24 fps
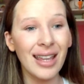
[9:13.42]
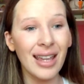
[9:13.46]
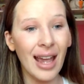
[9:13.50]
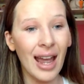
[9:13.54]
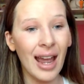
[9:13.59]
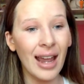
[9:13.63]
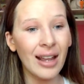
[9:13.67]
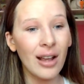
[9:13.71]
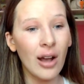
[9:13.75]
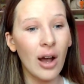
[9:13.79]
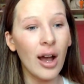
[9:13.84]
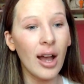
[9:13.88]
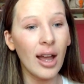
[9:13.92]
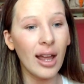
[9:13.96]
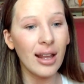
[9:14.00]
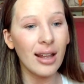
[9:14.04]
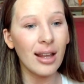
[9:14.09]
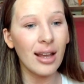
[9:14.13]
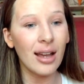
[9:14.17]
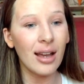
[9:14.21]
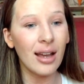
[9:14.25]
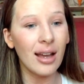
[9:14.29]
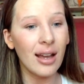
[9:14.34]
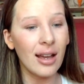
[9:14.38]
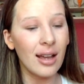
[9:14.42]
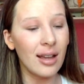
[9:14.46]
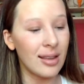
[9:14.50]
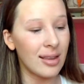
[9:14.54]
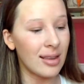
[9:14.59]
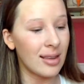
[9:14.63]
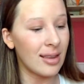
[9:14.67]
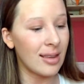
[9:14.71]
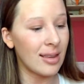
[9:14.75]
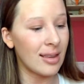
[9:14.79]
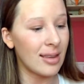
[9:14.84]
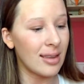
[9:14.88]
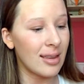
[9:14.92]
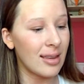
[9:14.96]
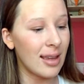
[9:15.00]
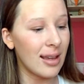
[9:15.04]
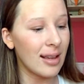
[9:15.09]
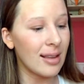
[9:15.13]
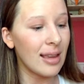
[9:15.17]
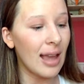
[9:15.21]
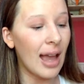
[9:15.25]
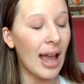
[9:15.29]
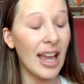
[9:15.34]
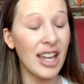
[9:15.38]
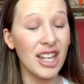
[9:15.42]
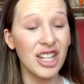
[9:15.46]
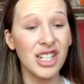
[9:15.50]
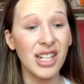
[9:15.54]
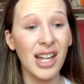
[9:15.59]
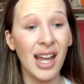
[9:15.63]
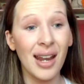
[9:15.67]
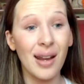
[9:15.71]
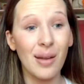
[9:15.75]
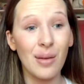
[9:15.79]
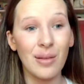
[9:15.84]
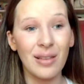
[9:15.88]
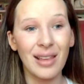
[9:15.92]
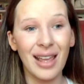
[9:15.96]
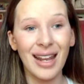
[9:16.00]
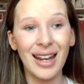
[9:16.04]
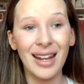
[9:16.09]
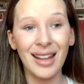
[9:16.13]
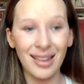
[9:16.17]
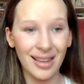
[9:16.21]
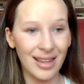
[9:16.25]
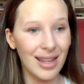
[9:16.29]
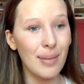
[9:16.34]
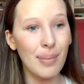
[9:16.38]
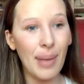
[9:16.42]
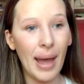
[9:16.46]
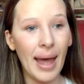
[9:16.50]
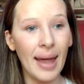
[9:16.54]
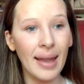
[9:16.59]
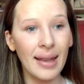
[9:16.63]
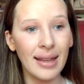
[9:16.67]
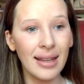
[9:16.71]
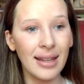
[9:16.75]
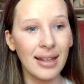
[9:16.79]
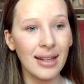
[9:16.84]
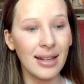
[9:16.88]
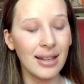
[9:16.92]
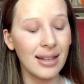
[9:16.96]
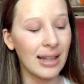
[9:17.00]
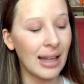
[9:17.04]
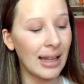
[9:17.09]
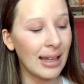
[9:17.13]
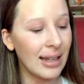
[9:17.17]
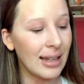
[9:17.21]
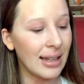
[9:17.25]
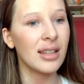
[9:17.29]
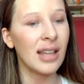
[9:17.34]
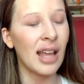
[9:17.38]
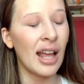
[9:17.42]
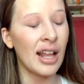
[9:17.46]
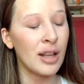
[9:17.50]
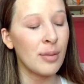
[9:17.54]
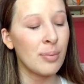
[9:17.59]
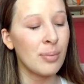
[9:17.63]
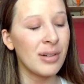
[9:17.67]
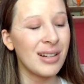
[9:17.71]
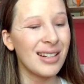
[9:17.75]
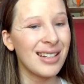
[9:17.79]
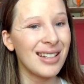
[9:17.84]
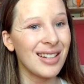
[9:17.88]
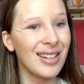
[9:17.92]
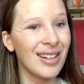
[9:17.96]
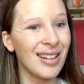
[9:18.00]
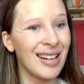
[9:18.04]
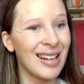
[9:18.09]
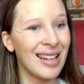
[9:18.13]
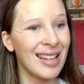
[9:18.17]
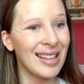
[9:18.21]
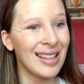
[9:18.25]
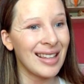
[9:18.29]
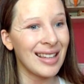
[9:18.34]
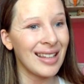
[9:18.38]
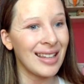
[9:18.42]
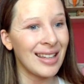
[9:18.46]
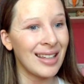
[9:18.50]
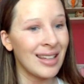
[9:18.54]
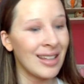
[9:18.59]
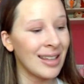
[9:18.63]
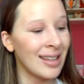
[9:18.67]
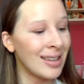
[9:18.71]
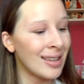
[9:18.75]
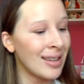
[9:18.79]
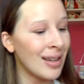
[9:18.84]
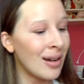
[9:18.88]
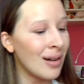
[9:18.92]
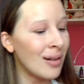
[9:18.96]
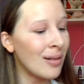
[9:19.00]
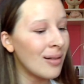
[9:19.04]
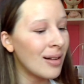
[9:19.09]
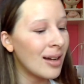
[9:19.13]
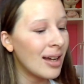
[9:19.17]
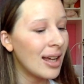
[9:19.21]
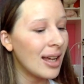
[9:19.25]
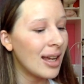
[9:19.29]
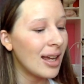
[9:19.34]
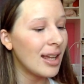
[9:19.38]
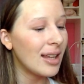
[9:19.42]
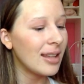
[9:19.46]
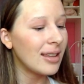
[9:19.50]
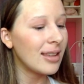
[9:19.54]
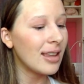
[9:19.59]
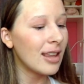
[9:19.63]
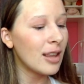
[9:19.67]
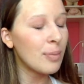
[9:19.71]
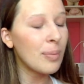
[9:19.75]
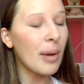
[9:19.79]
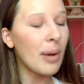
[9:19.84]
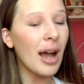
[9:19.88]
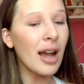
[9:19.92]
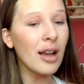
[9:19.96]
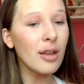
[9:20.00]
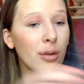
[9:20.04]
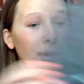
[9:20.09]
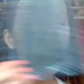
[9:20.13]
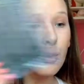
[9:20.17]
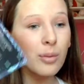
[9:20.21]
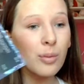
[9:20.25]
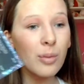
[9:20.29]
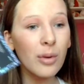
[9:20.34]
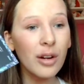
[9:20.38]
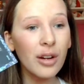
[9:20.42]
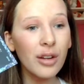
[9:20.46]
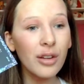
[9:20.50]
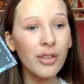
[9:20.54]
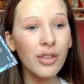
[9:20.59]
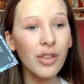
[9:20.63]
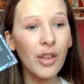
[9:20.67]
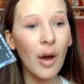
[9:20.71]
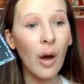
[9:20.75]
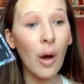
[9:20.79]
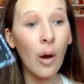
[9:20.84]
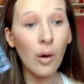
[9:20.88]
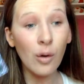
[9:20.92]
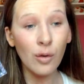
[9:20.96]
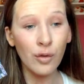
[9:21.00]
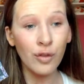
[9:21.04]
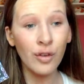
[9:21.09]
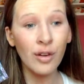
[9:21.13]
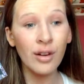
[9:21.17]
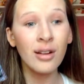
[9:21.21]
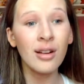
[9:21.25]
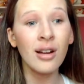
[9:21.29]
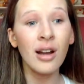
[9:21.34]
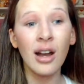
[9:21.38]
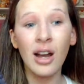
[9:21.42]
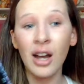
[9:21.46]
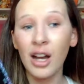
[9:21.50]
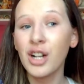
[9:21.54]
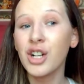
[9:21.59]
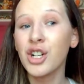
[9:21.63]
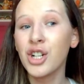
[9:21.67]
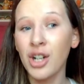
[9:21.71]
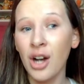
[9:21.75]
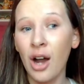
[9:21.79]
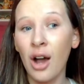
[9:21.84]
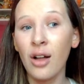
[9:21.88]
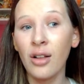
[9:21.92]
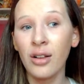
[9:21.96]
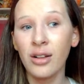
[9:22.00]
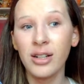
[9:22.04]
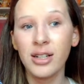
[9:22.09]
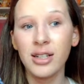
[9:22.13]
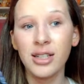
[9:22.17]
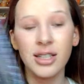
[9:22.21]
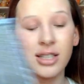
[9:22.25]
I got 6 eyeshadows and a Z palette. Like, that's pretty crazy. So this box was worth over $100.